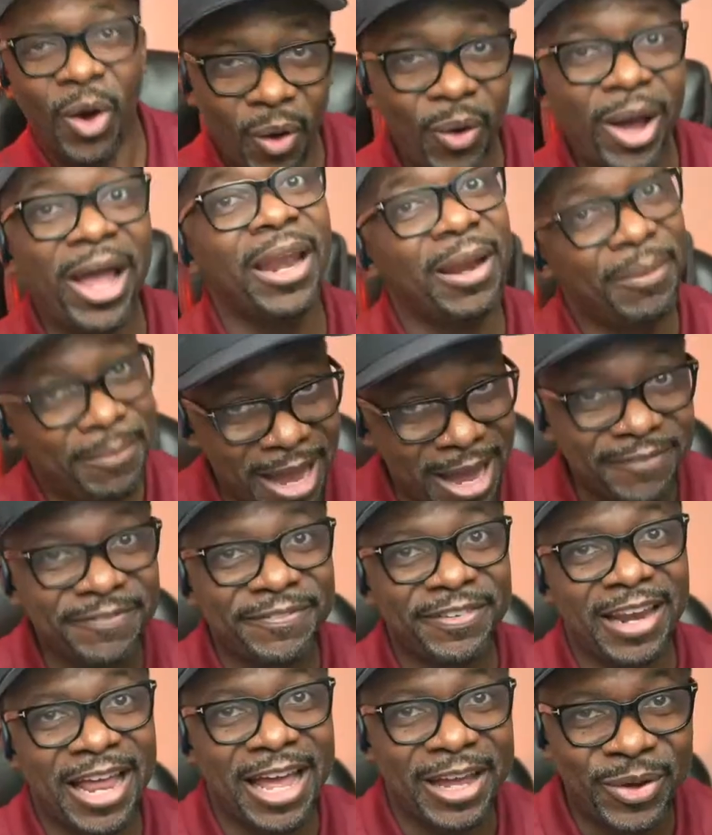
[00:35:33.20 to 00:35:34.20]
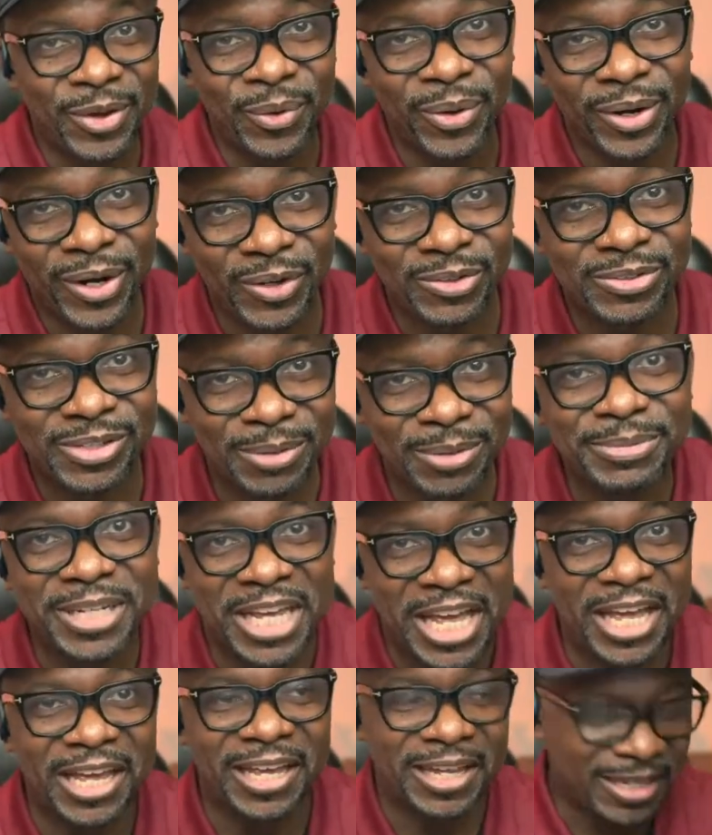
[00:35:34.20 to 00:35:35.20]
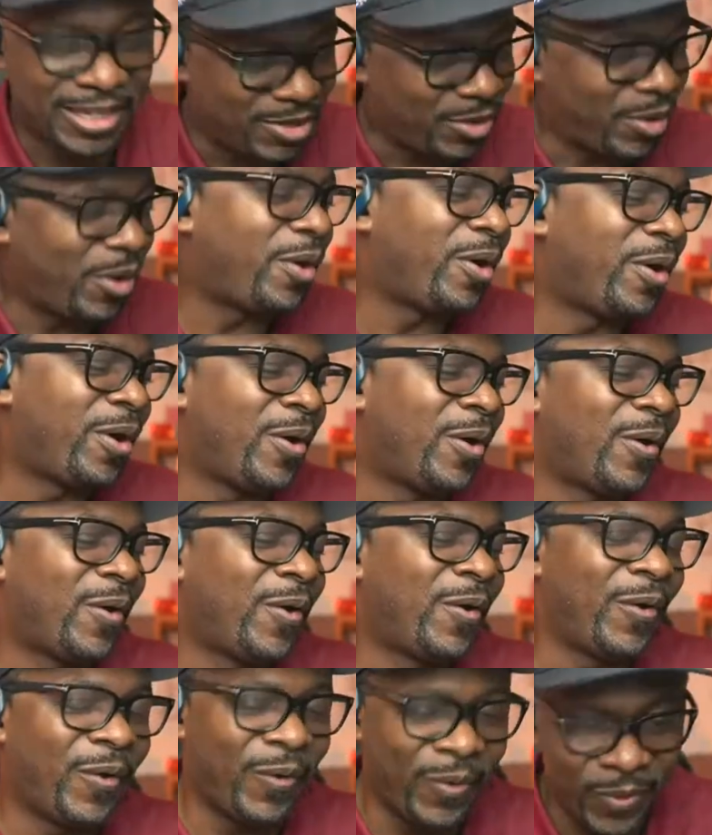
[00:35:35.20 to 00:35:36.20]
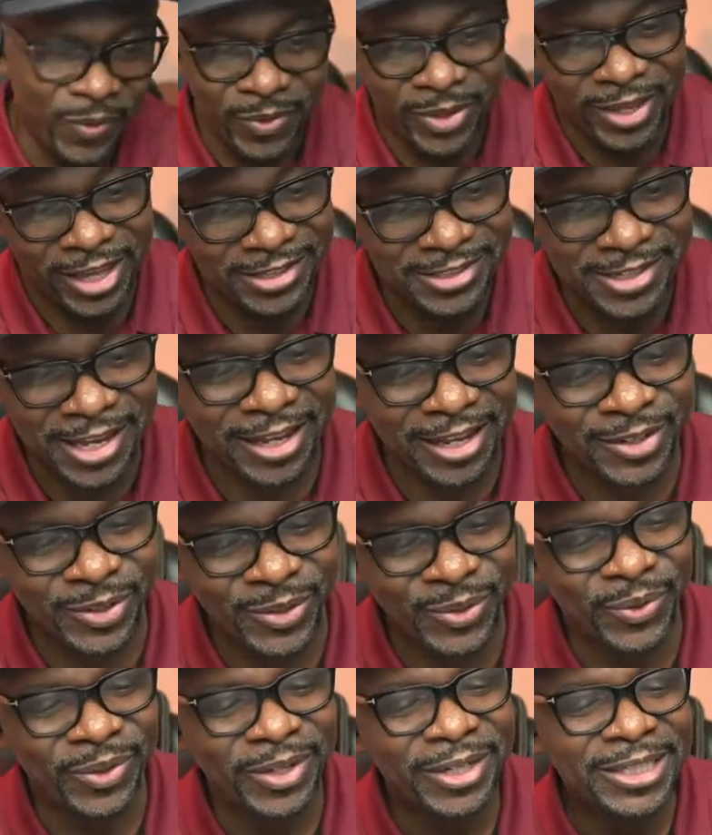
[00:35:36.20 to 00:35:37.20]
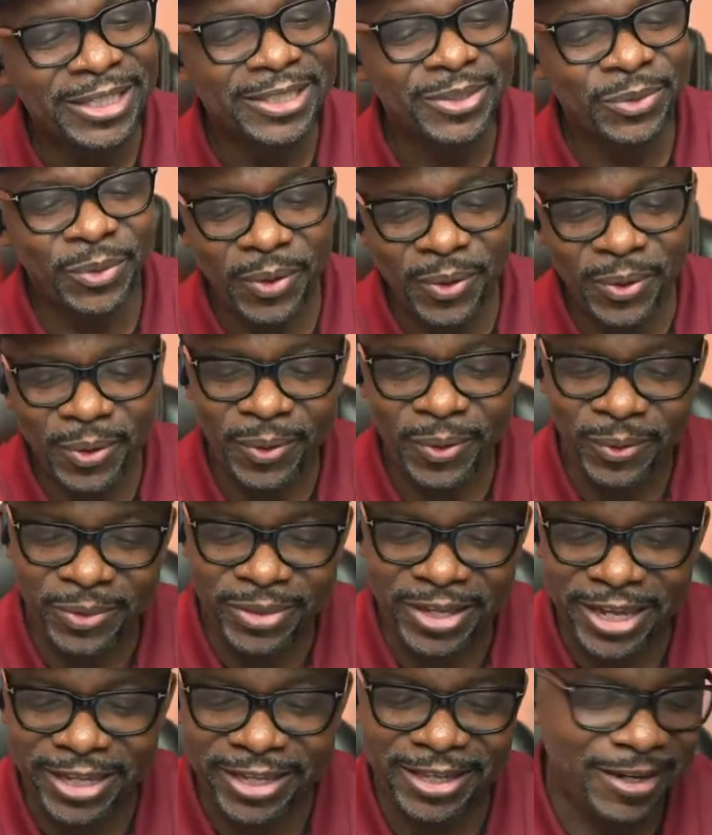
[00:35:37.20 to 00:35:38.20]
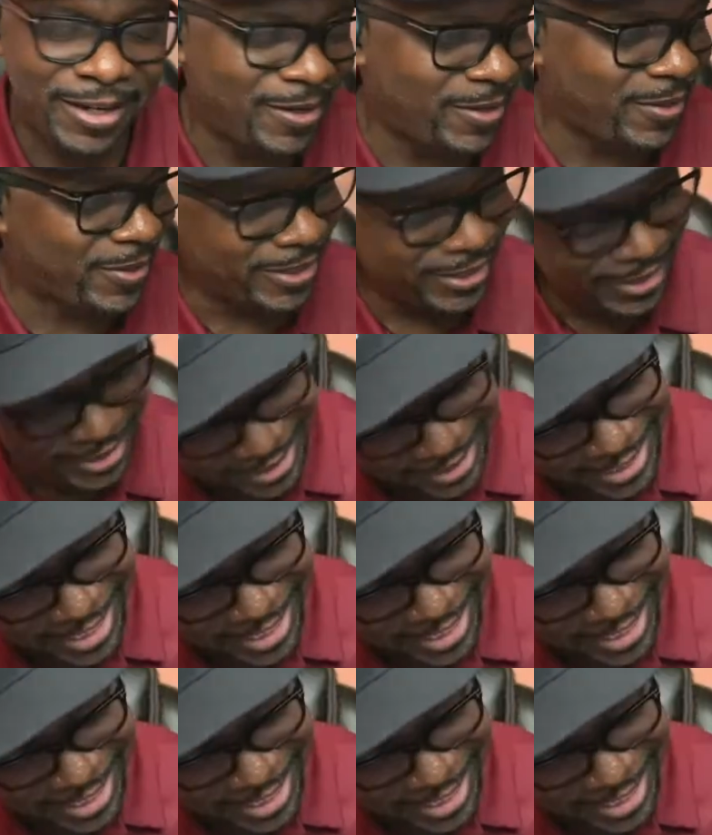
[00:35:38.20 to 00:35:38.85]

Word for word: Oh, Ella Mike feel like going off sometime. Oh, yes, I do. Woo, thank you, Lord.